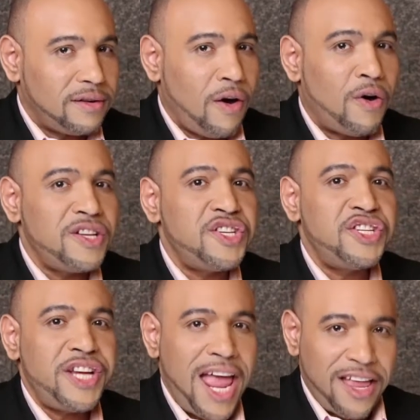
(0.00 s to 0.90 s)
or
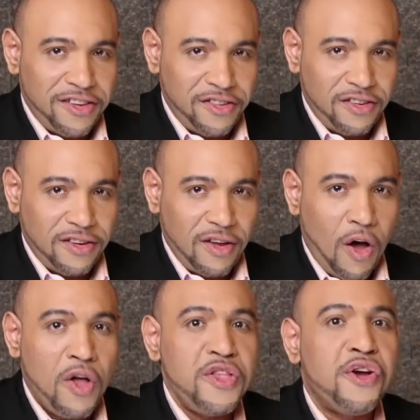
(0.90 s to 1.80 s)
change
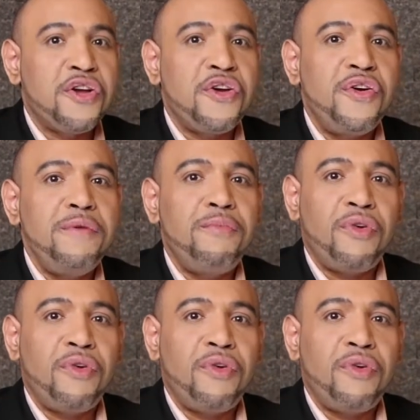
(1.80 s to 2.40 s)
on your current